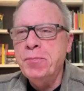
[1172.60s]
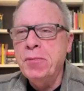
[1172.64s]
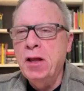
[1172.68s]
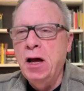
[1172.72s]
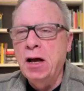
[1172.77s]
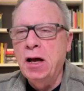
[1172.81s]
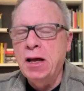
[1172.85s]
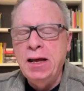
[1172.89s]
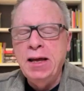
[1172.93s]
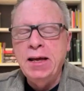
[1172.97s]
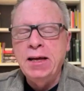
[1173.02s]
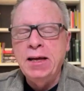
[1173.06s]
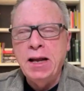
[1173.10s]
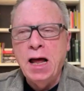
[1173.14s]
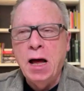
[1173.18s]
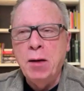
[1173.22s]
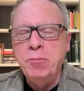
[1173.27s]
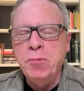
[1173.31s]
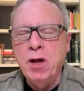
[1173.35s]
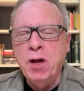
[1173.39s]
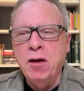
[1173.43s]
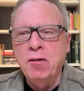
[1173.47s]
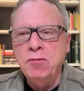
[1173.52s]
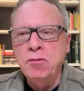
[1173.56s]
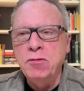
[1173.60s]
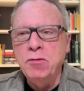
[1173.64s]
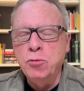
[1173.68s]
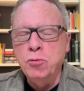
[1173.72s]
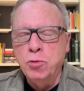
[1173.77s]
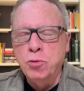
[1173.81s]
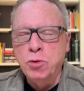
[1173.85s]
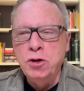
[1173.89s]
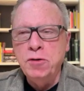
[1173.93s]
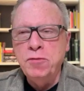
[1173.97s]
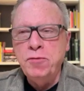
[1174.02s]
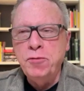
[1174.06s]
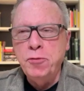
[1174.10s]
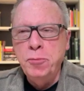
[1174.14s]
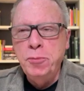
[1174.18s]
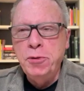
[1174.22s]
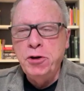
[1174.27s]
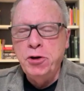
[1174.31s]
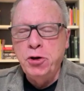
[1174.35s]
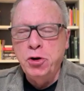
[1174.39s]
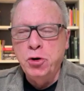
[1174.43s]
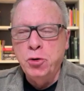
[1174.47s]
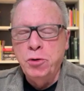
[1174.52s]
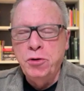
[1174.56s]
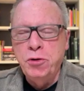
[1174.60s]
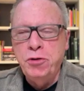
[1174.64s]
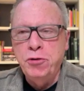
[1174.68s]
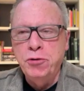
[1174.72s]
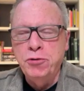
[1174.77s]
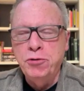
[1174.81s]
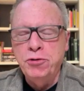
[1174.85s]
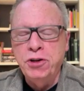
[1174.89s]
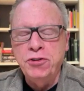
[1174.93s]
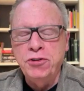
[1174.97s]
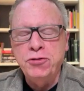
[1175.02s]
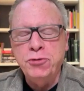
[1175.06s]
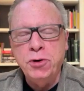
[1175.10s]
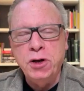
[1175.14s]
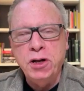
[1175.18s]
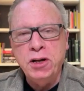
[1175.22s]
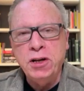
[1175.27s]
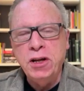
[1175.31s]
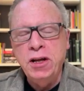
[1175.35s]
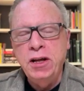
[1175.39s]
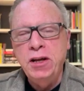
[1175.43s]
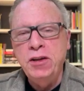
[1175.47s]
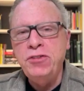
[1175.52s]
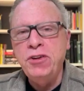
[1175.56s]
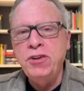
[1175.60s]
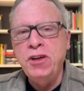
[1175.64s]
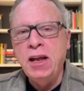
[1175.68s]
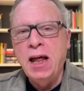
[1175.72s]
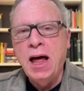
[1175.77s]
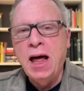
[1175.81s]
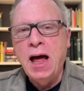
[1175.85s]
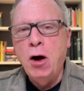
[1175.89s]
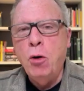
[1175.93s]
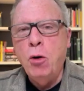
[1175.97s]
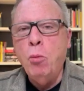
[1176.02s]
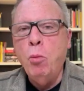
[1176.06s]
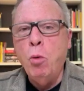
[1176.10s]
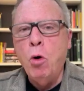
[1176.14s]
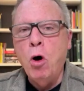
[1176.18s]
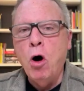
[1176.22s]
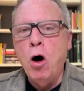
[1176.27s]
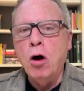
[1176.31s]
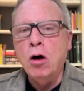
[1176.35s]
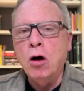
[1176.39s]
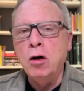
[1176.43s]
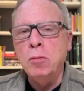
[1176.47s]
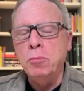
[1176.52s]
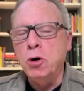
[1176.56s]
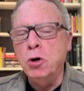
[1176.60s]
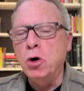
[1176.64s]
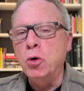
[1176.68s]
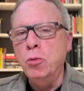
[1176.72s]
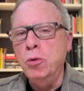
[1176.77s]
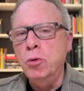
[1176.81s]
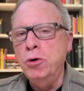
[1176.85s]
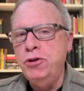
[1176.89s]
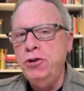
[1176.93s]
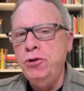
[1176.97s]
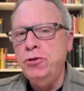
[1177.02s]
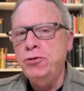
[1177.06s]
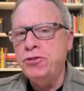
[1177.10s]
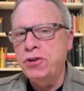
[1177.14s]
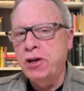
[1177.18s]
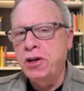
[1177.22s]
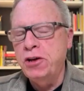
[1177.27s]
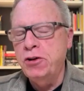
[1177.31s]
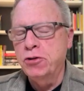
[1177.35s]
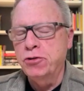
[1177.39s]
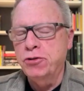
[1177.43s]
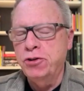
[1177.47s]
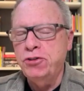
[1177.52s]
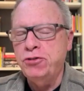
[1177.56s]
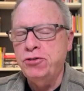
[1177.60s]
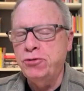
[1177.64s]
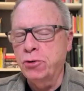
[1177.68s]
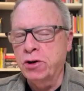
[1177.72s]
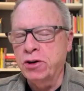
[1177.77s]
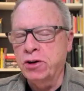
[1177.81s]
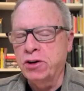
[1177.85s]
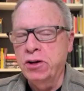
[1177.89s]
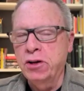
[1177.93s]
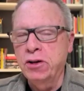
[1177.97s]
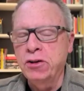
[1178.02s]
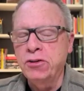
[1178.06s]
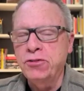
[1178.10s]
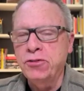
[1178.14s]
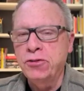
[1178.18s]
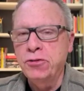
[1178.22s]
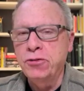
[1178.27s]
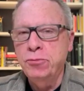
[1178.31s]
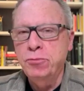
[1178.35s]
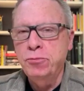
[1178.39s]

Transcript: again, I'm not real familiar with your district. Is it how walkable would you say your district is?